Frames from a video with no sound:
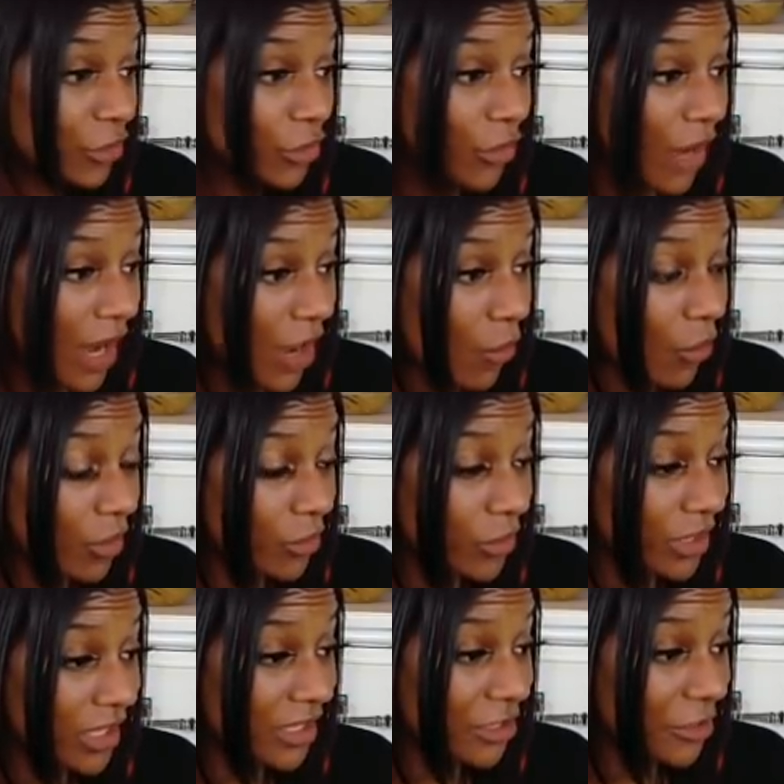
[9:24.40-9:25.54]
how one would
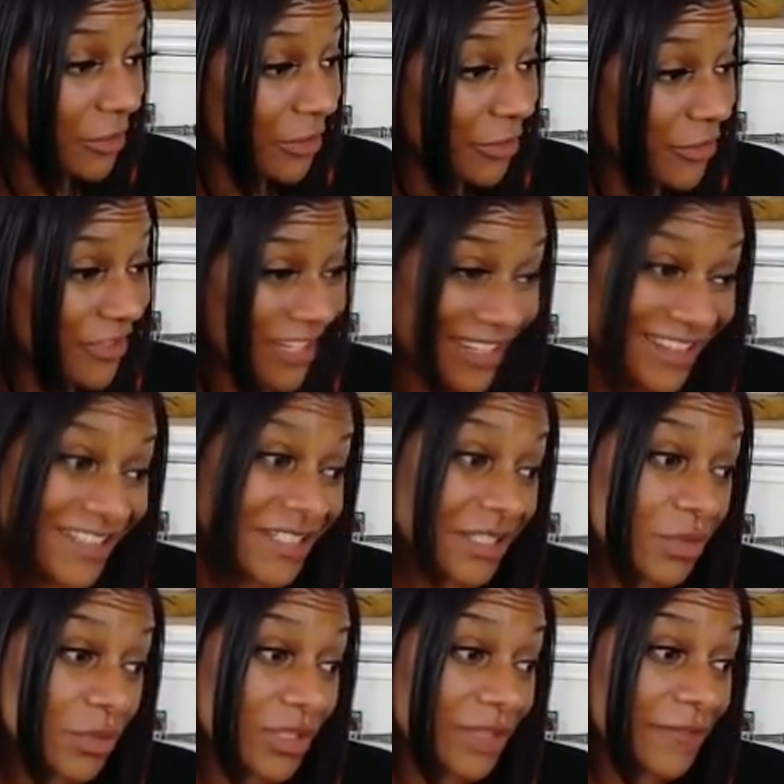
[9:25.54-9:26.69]
end up here. Okay, this is
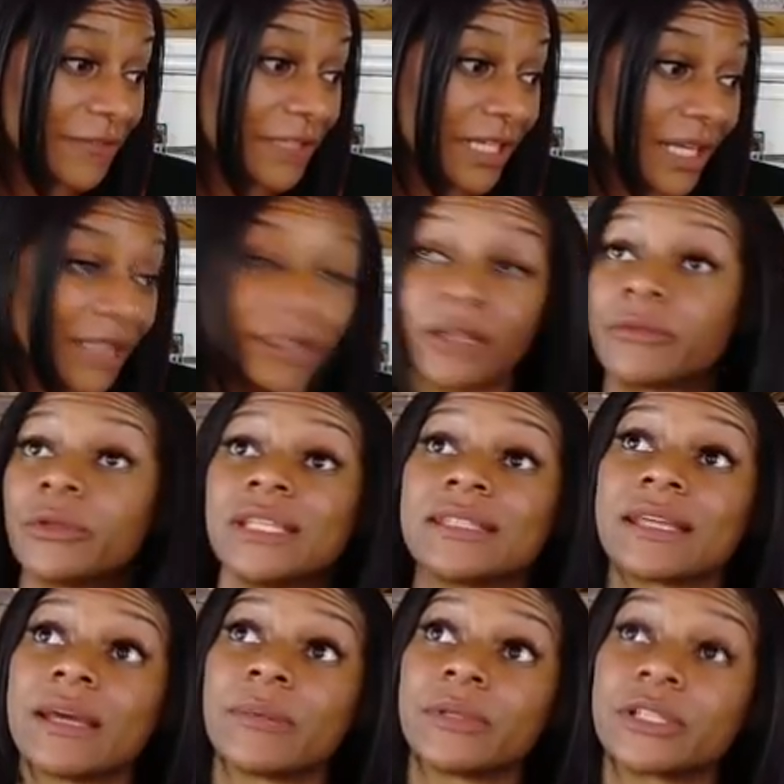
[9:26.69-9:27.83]
really funny. I love when this
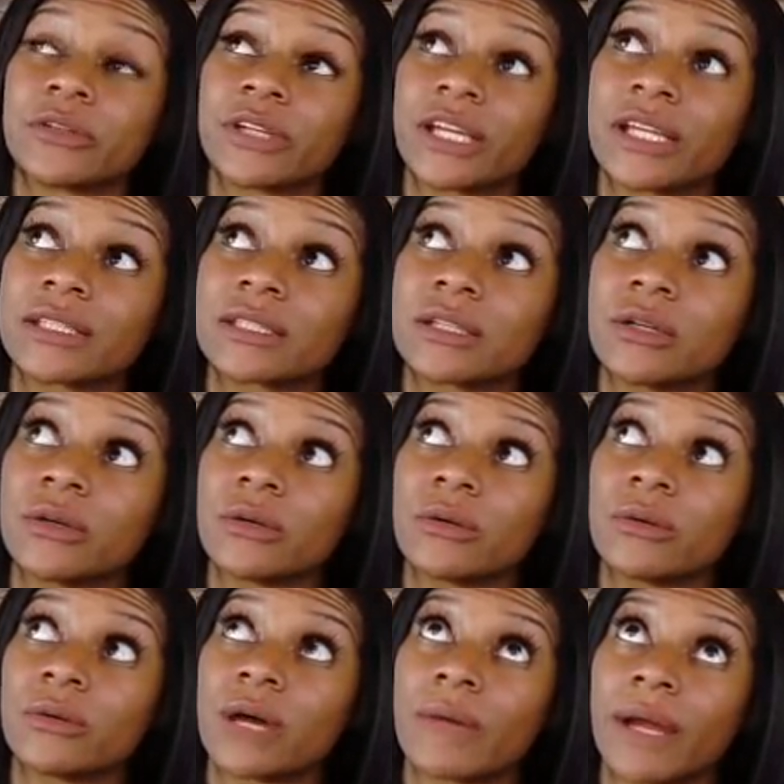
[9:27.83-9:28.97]
happens. Okay,
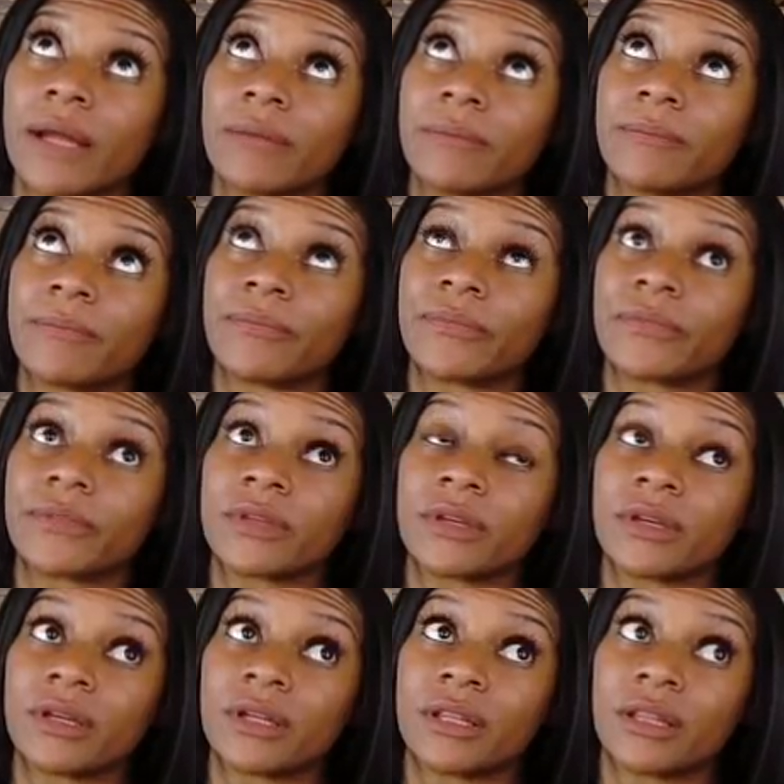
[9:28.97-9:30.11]
so, all right.
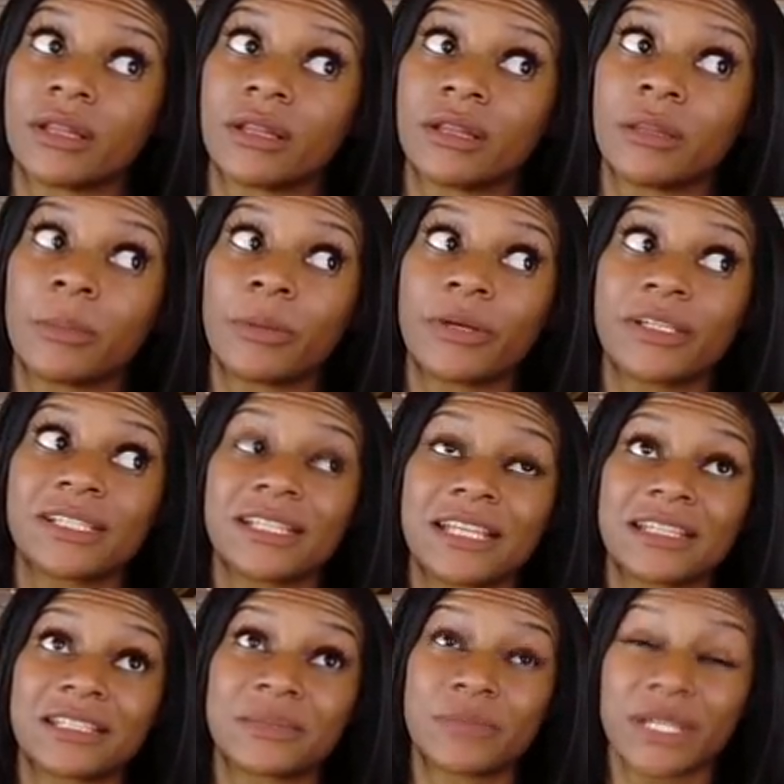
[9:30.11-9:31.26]
The person that
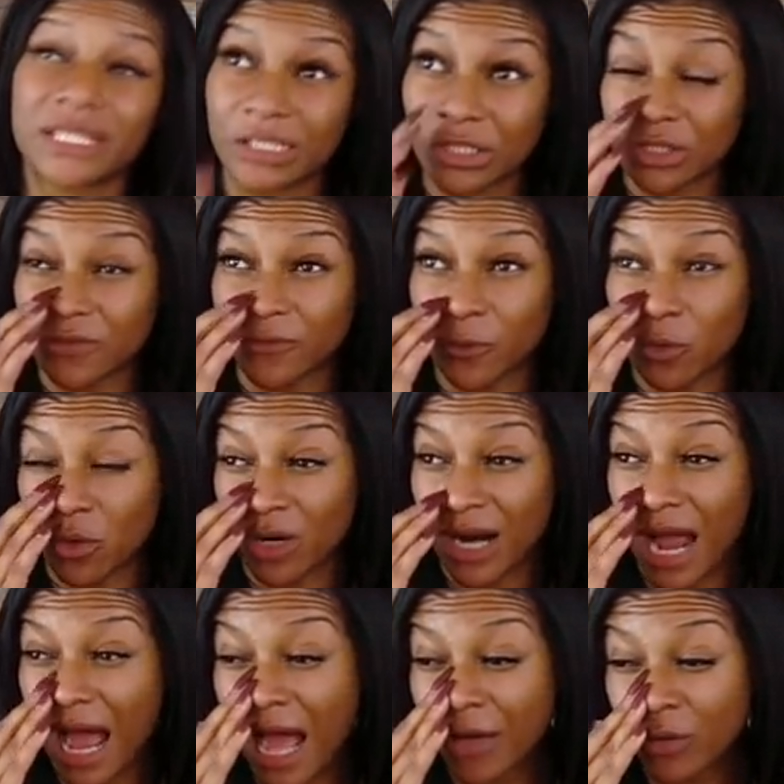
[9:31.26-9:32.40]
this message is for,
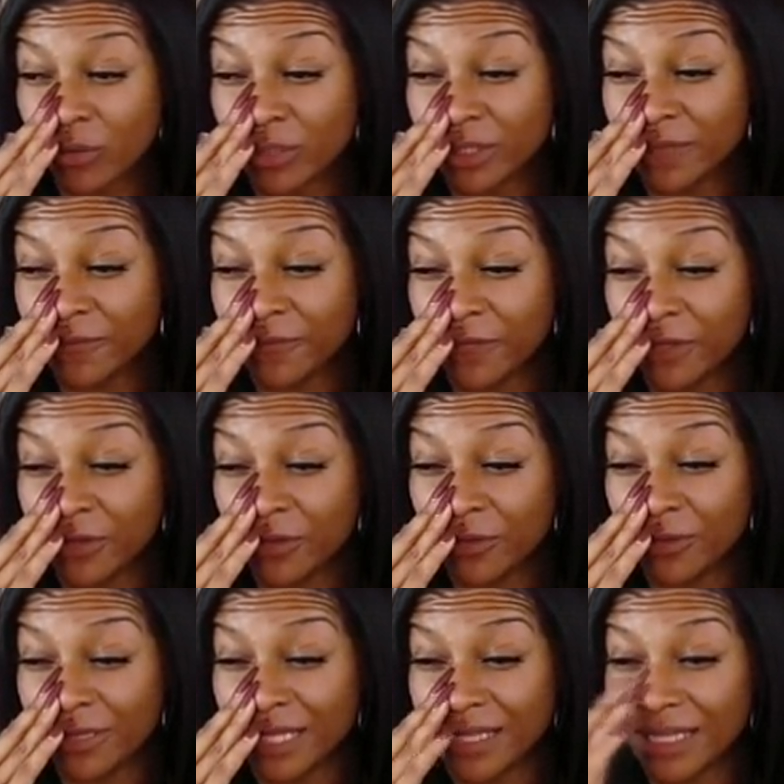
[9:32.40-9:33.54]
I don't really feel
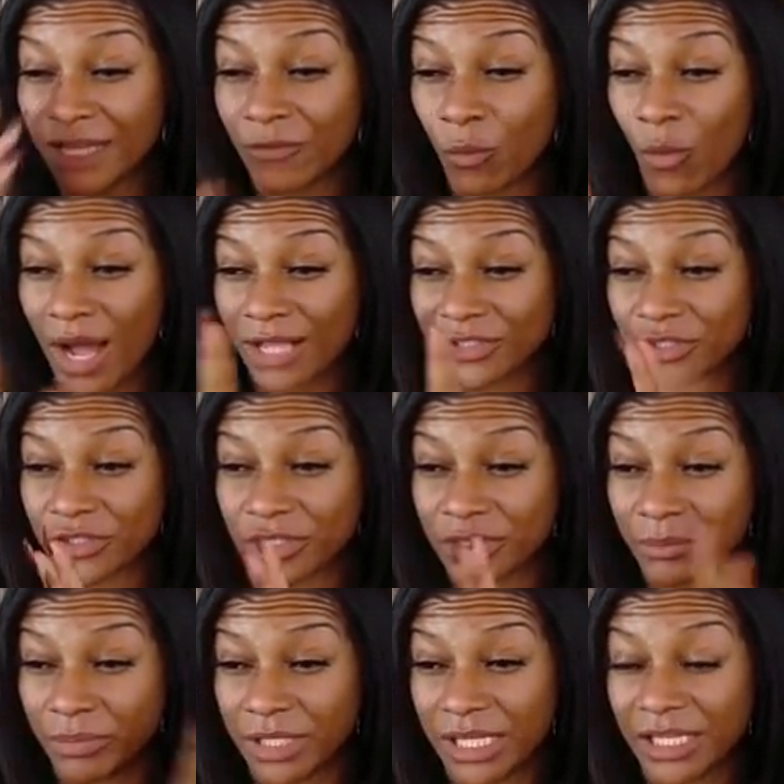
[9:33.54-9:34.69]
that they've watched the
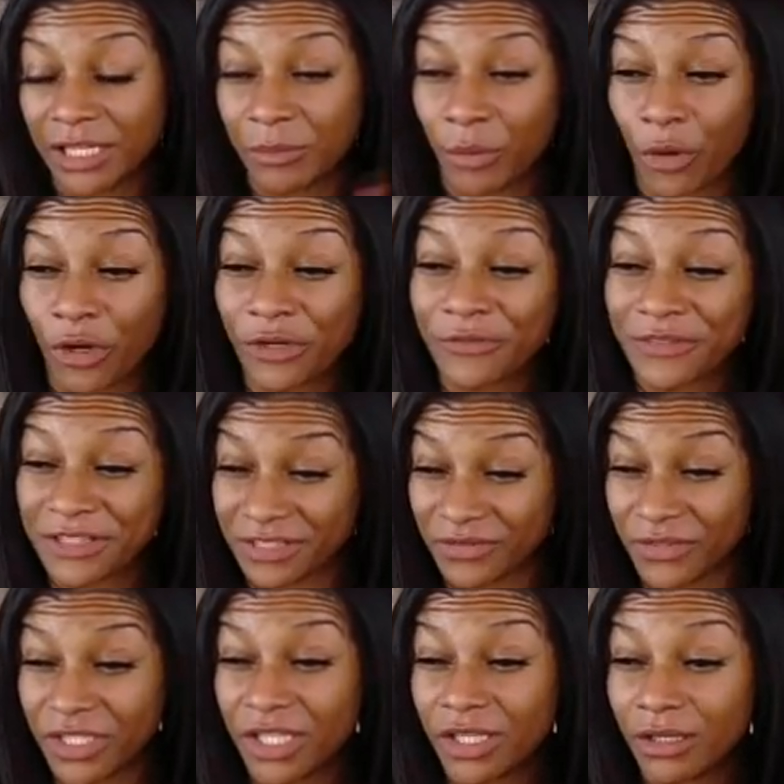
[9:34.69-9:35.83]
beginning part of this
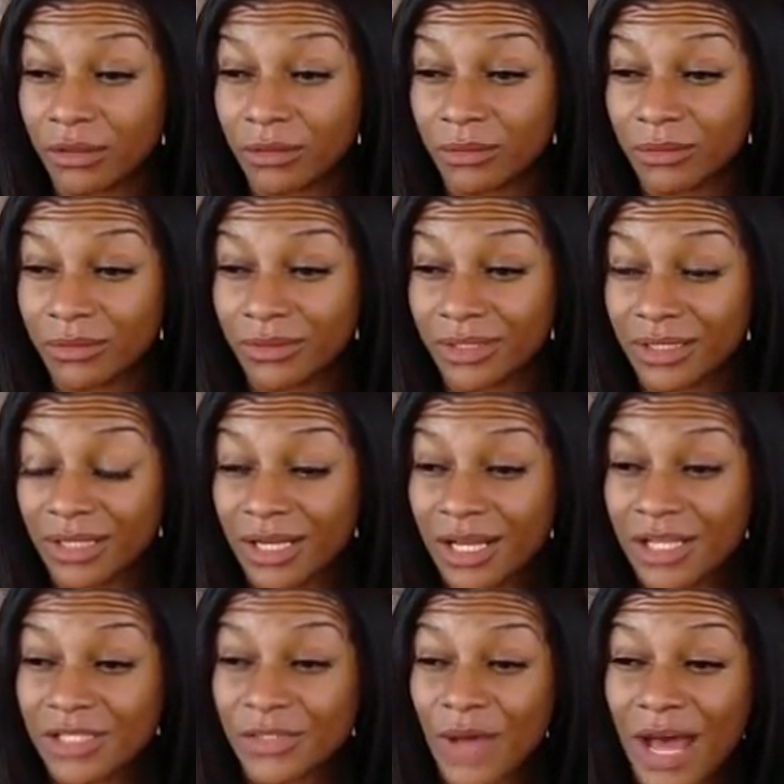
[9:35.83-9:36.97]
video.
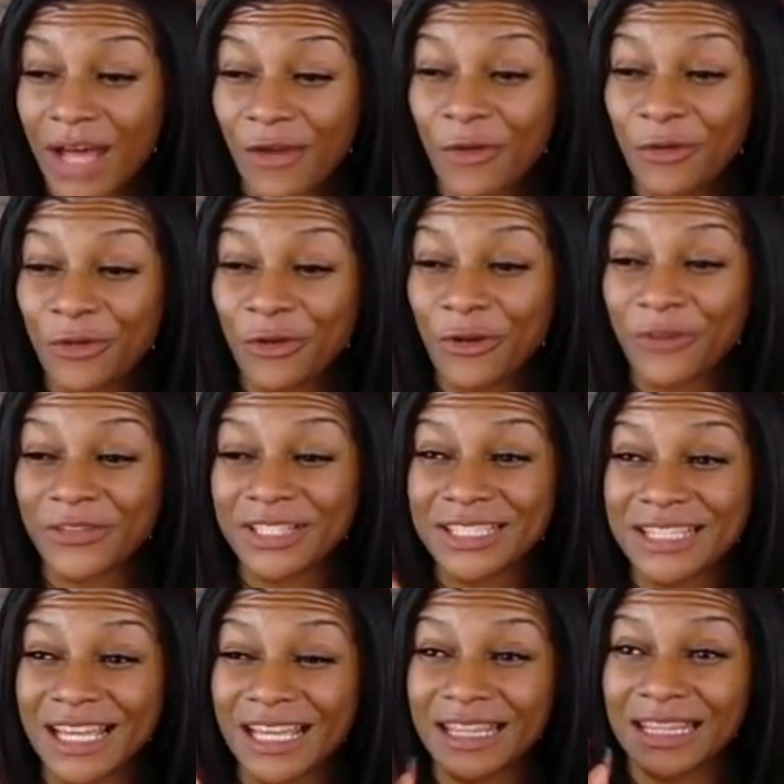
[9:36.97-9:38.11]
So I don't know if it's
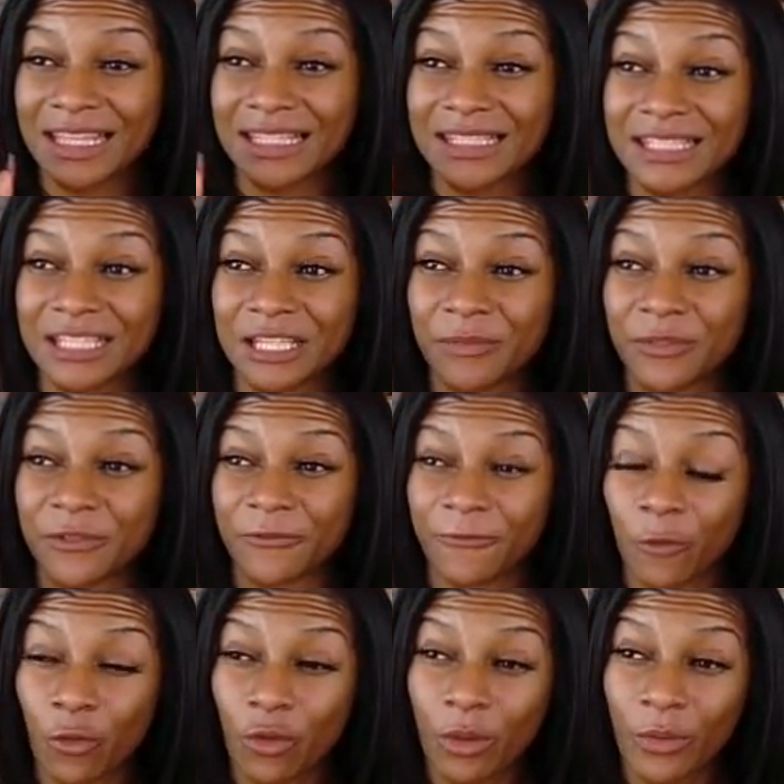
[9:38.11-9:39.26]
that they skipped
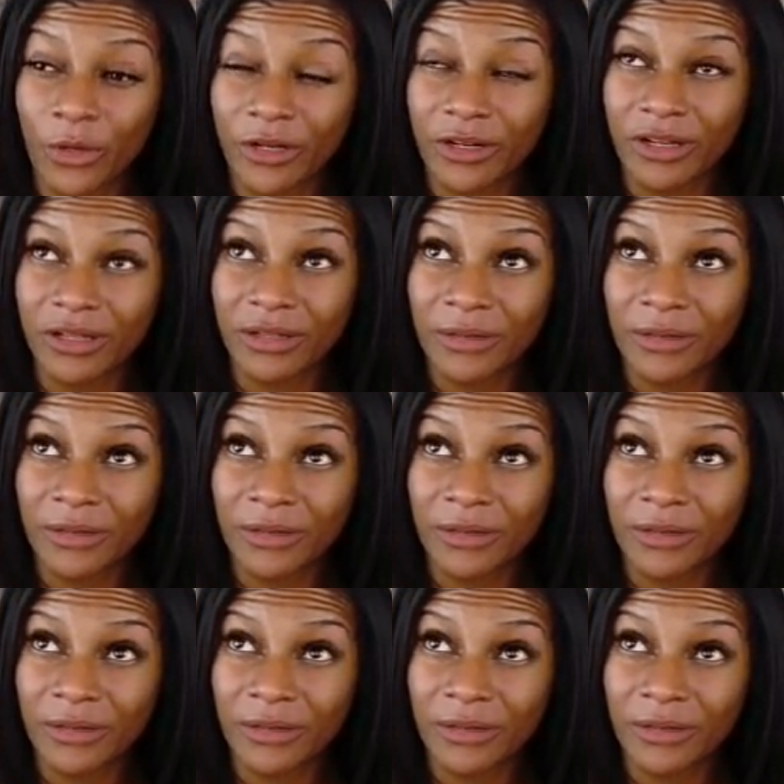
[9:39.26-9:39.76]
forward,